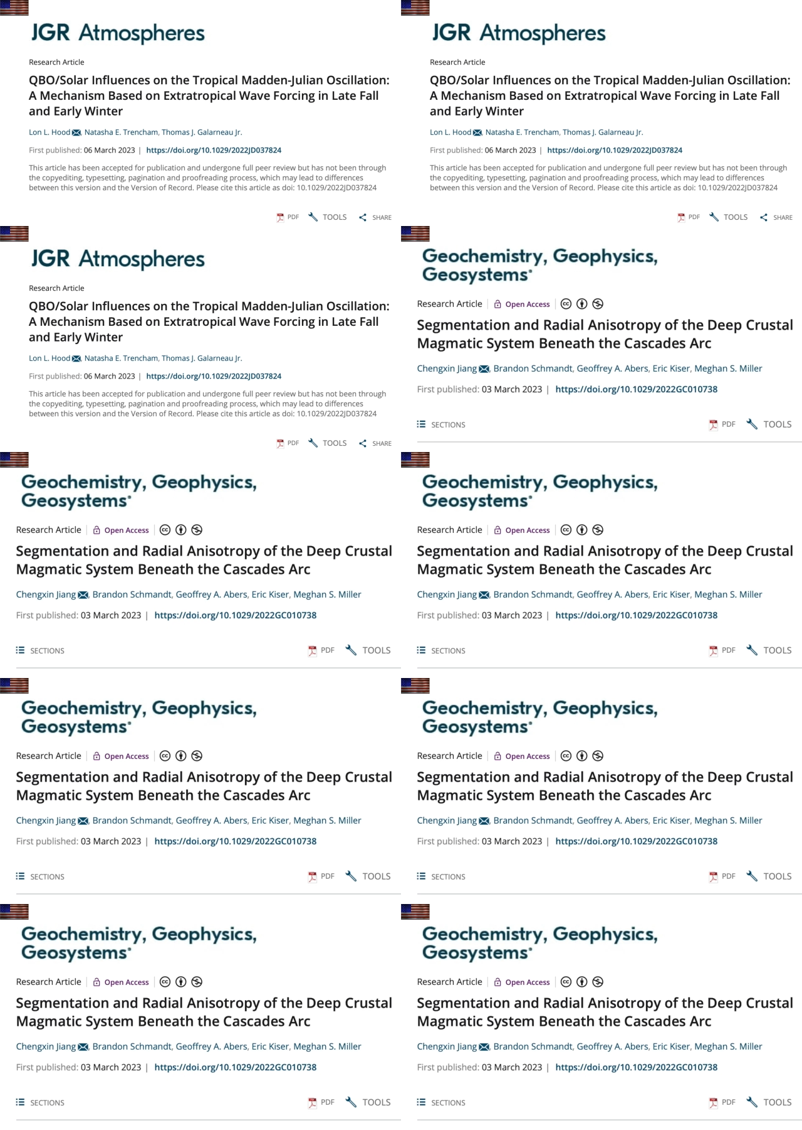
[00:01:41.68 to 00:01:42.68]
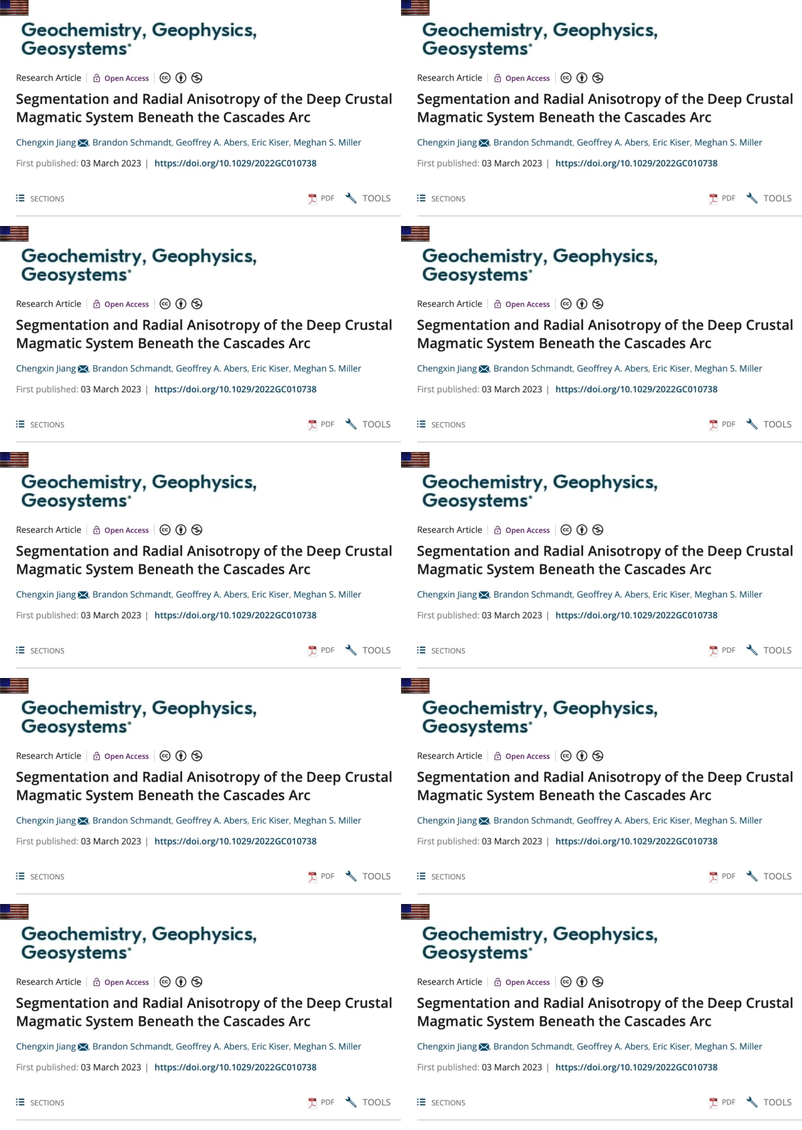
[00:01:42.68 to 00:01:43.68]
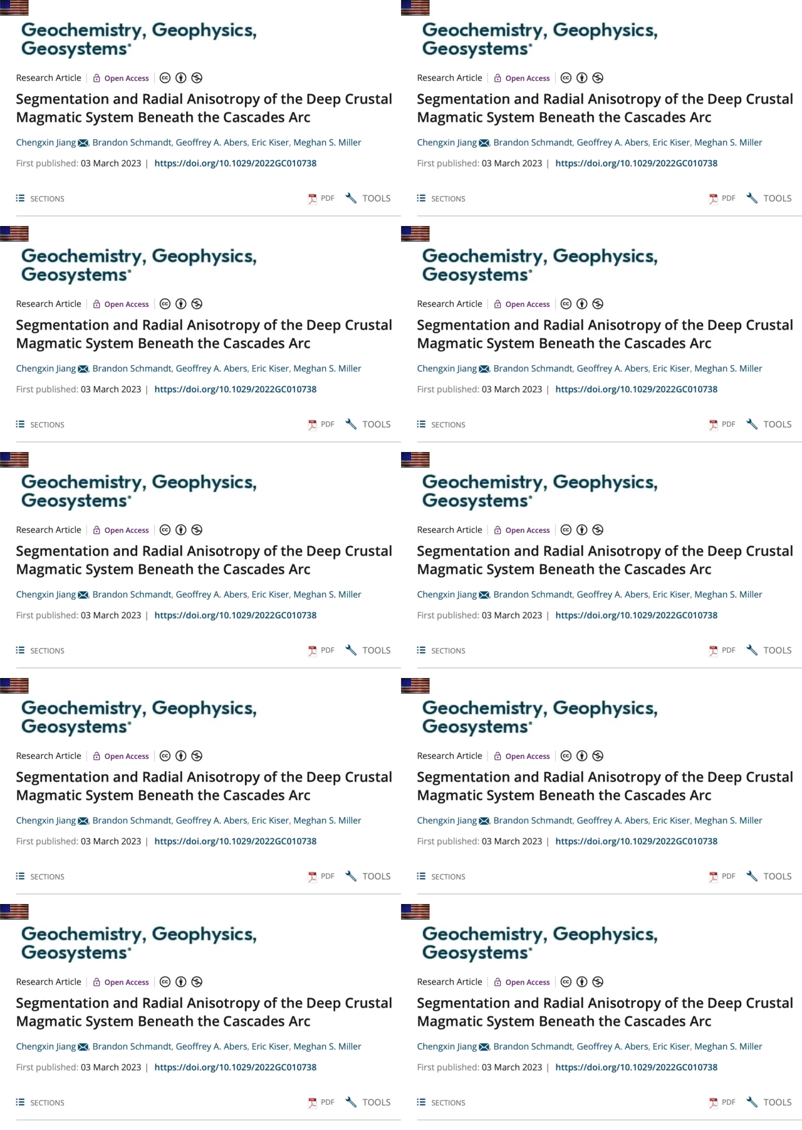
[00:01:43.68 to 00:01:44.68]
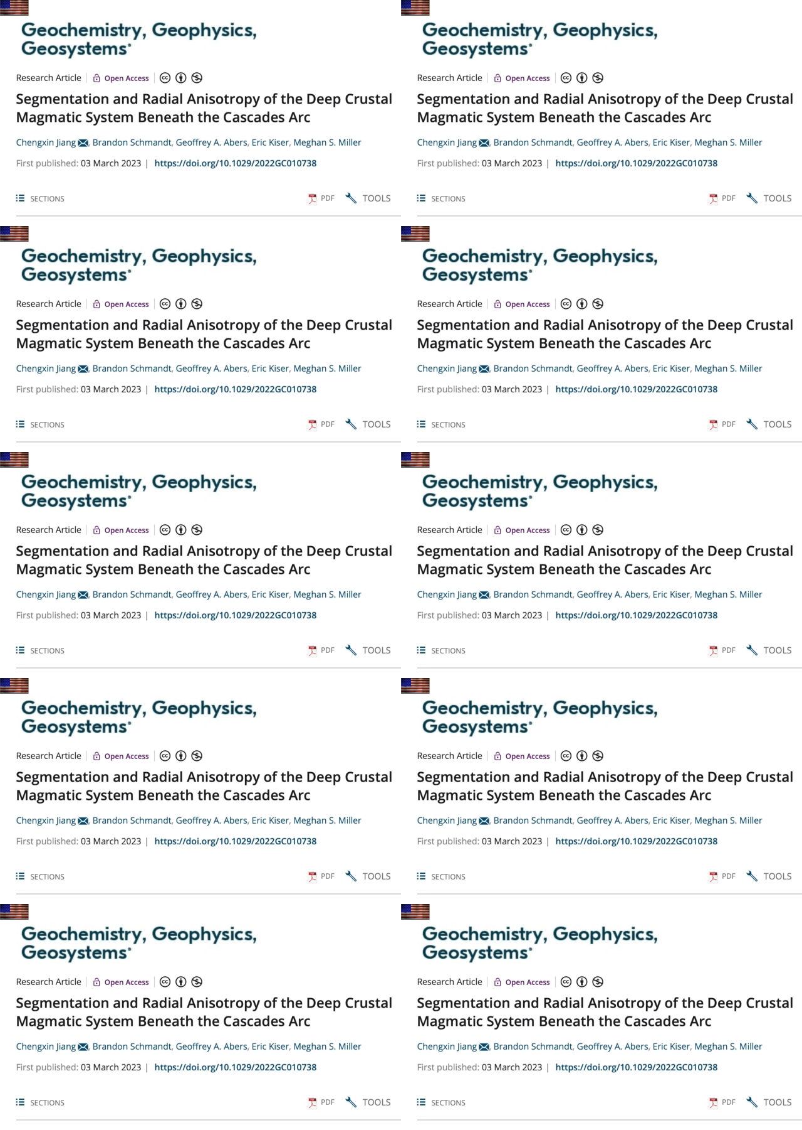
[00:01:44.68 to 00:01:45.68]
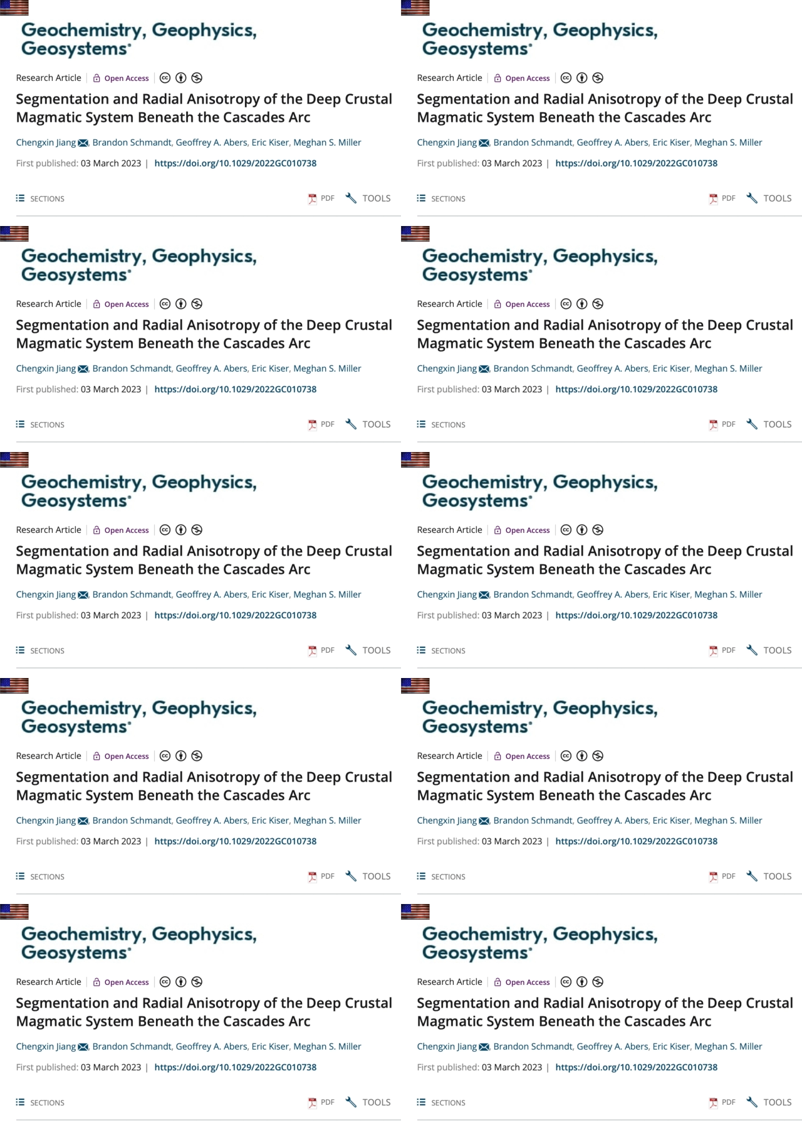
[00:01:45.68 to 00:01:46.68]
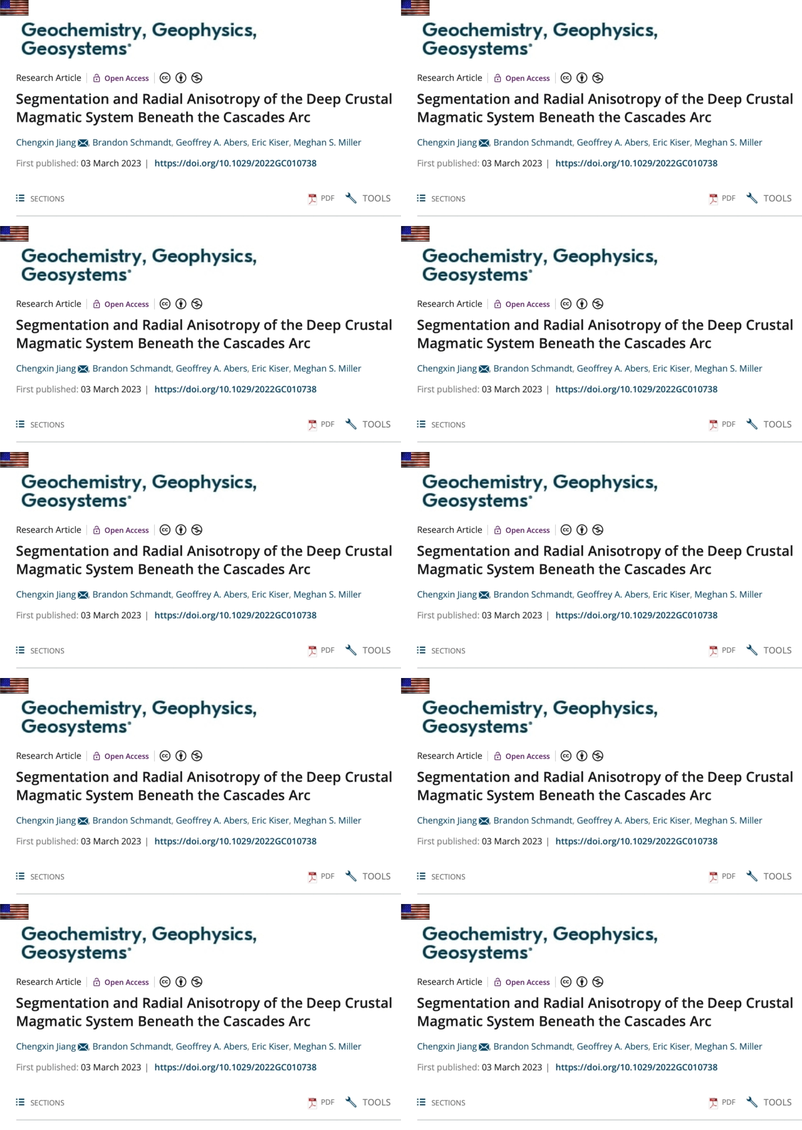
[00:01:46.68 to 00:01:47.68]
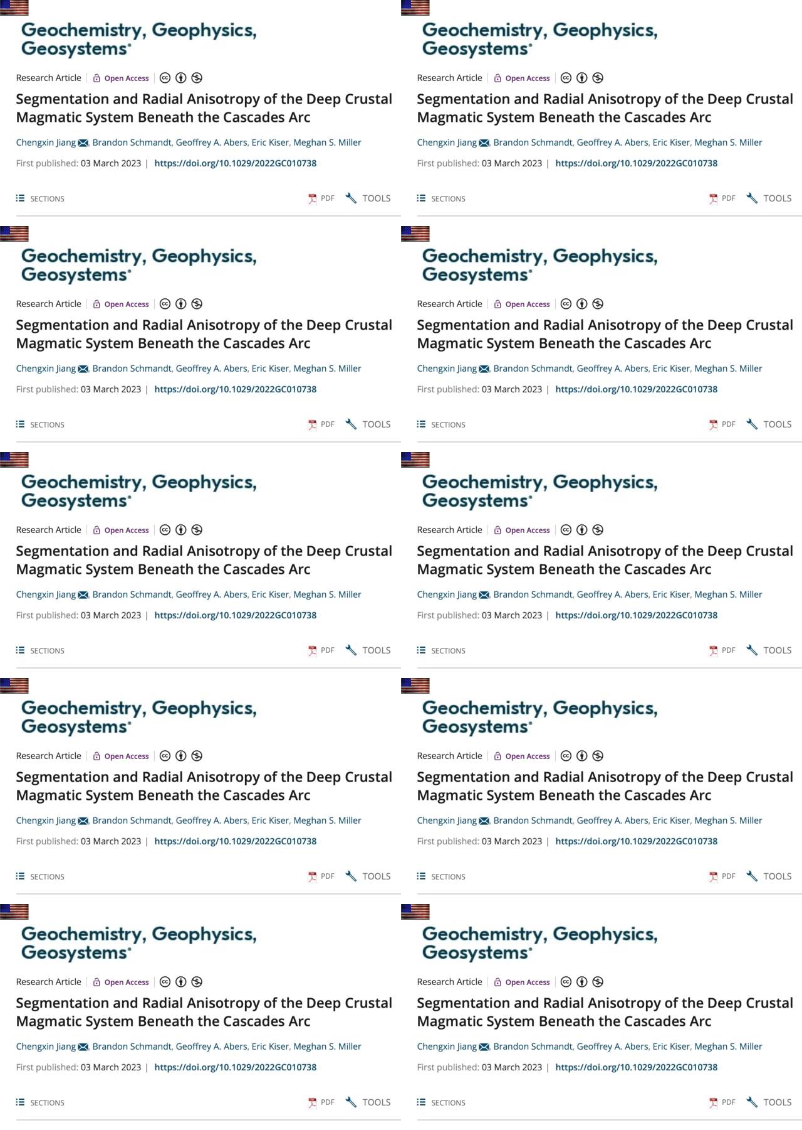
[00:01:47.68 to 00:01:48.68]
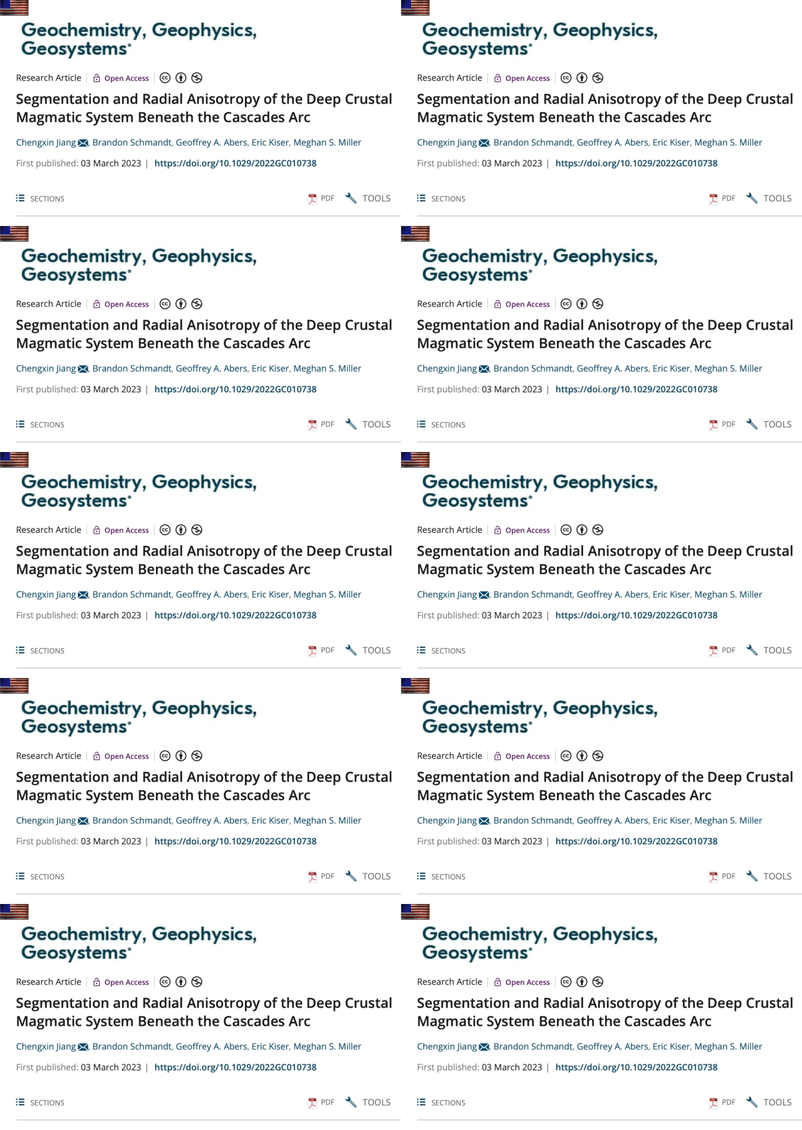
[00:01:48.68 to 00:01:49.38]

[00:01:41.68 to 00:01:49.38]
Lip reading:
[unreadable: no face in view]